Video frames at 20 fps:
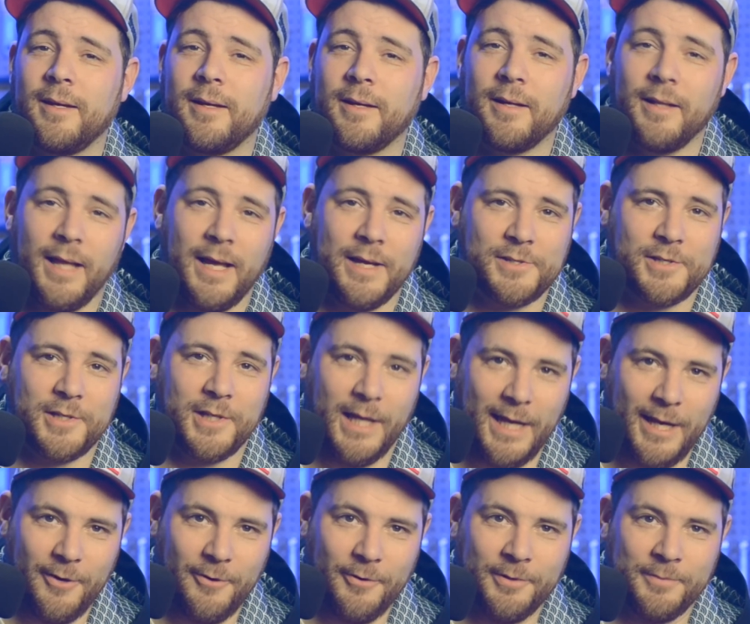class
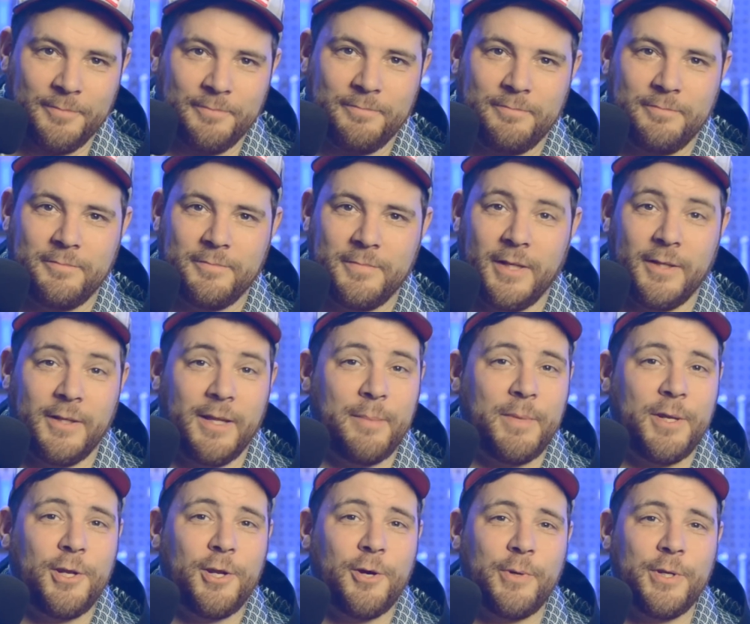clown. Now let
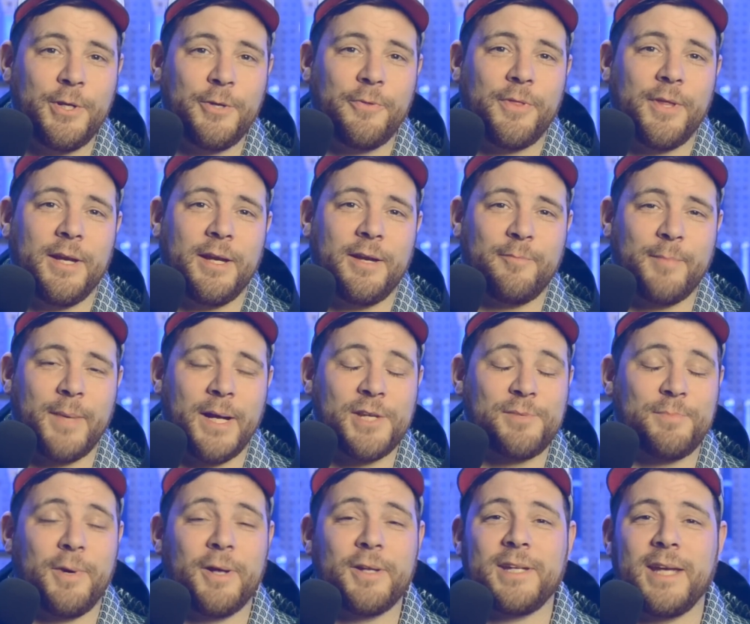me know what you think of my
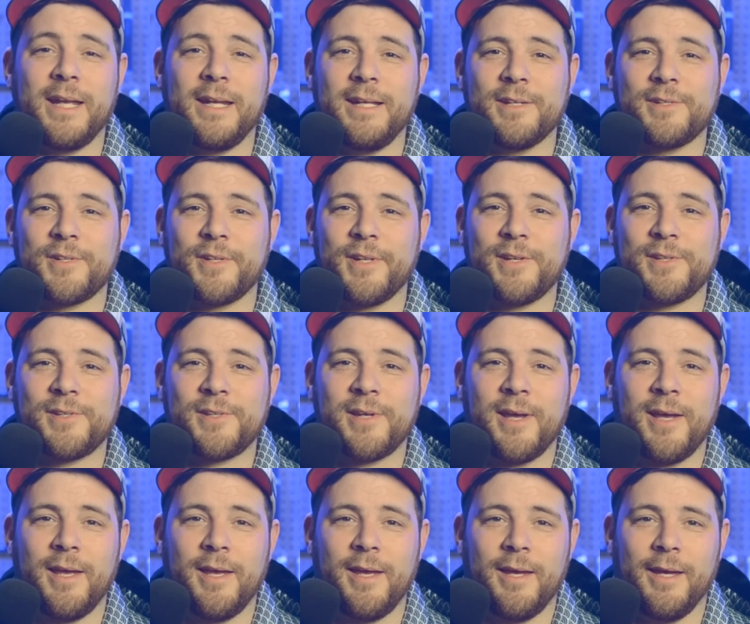spontaneous list,
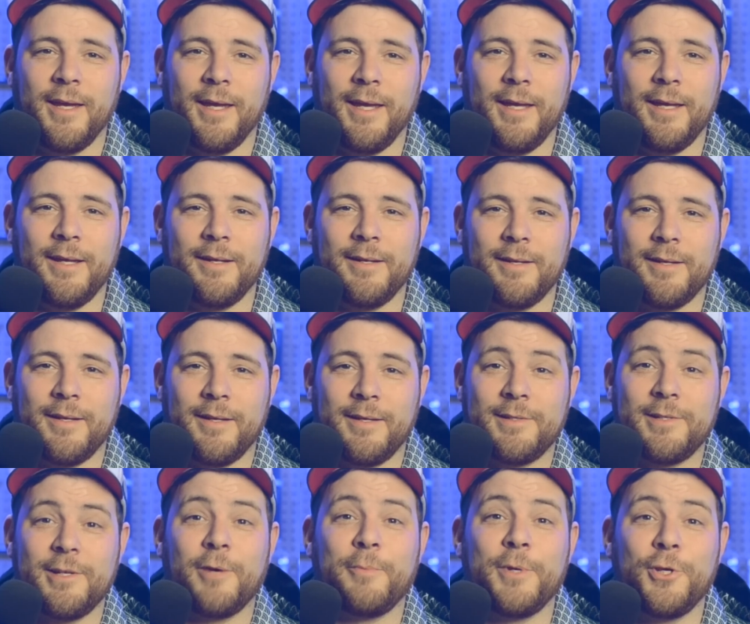and
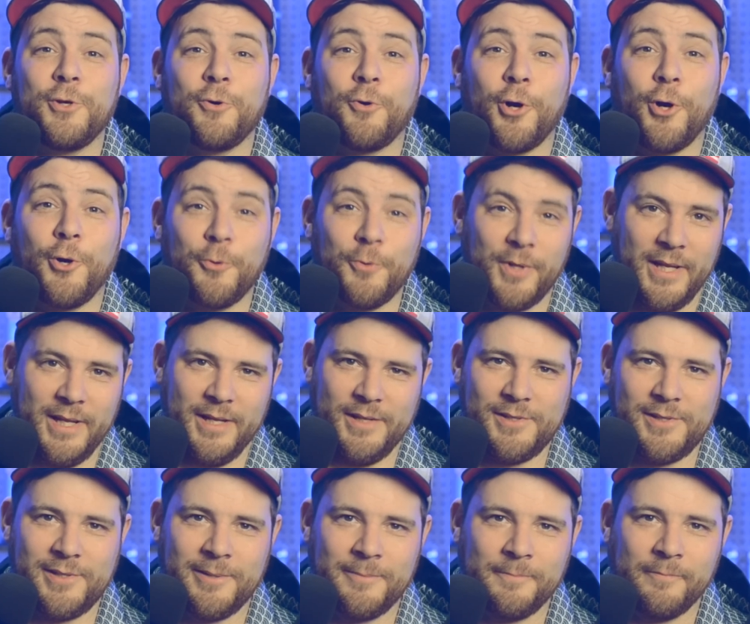tell me your own
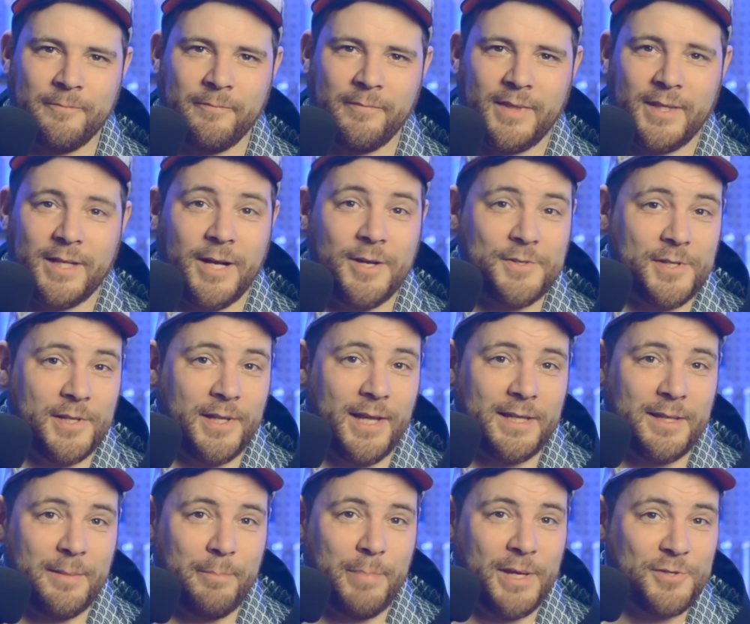list. I'll
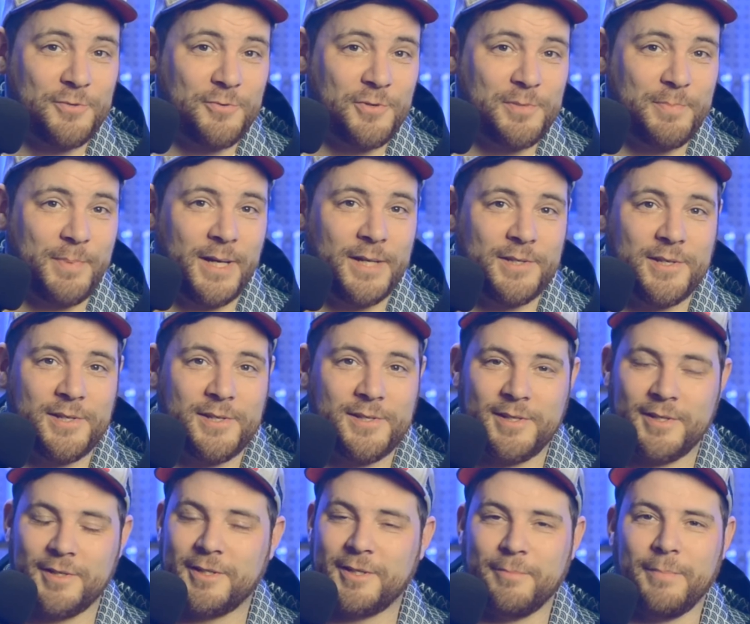select the best responses
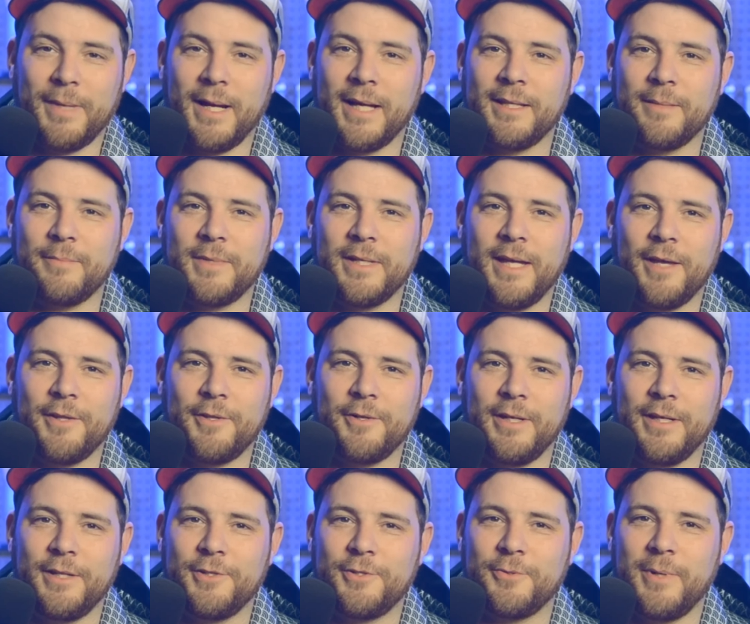and combine them together
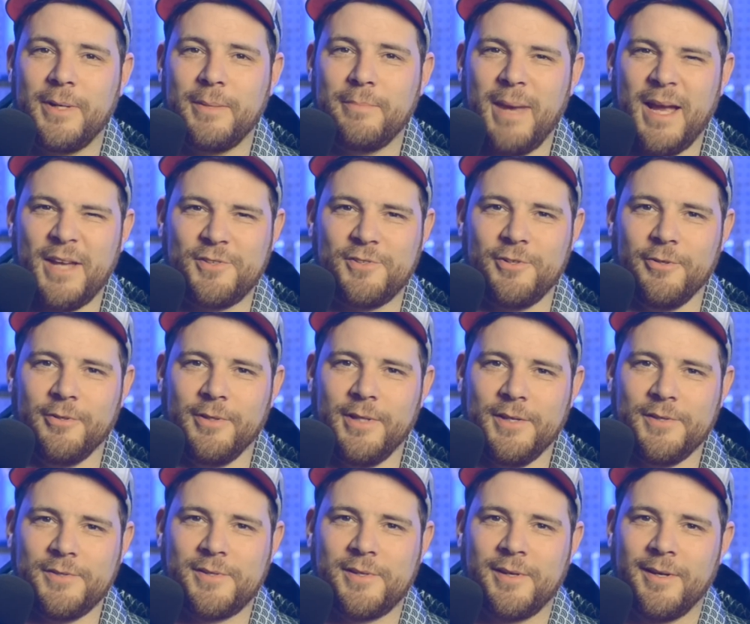into a master
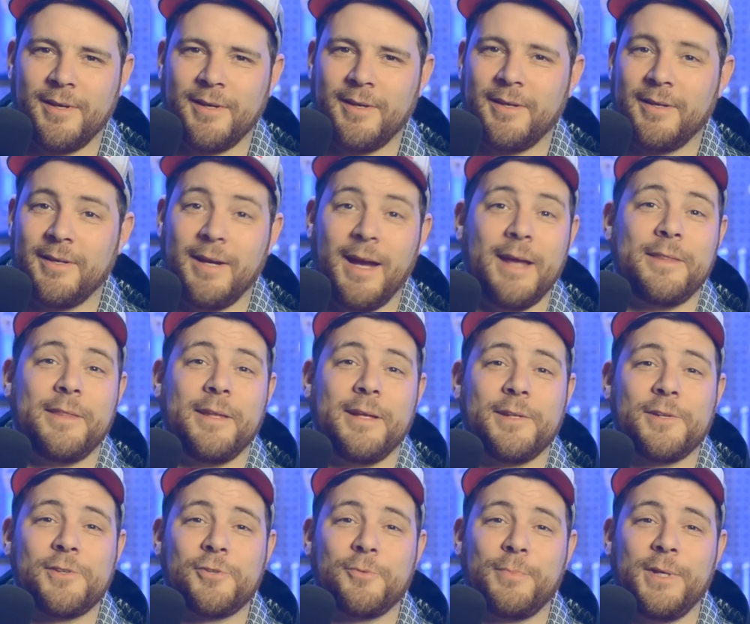list. I think
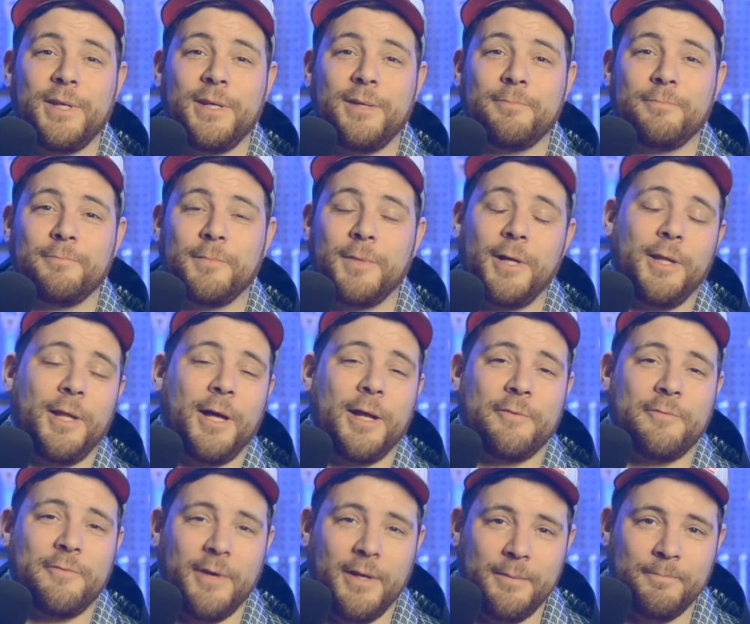this will be a lot
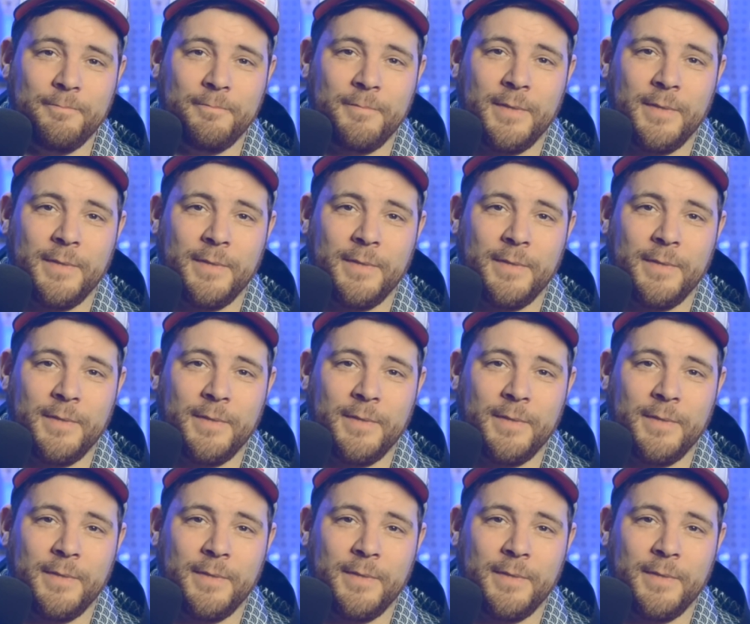of fun.